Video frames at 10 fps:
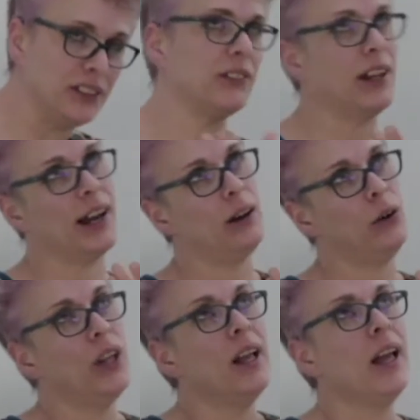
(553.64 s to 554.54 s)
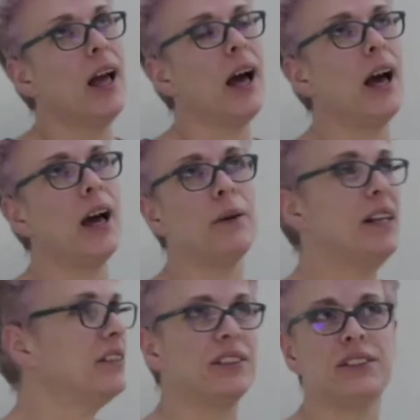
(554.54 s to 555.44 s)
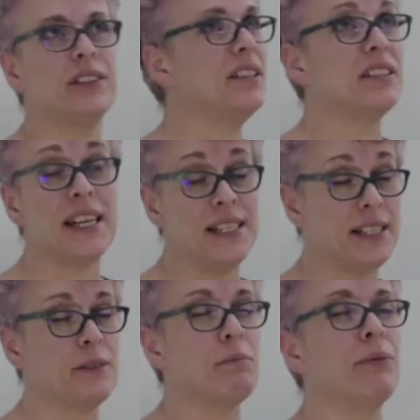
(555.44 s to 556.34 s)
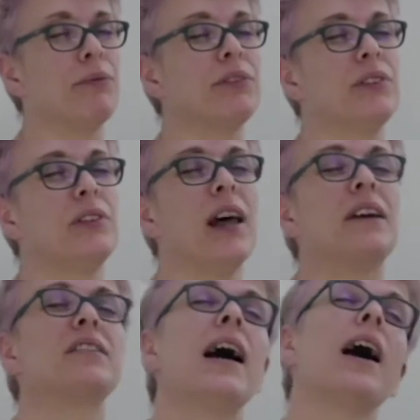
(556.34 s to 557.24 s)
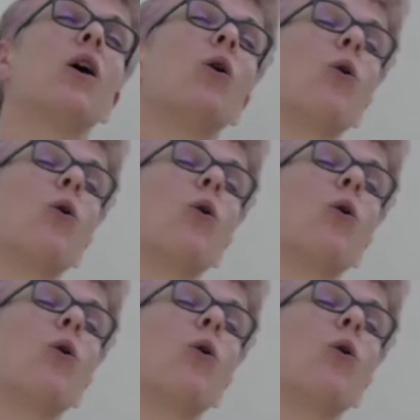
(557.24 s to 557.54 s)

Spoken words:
is now? It's 18 months. That's how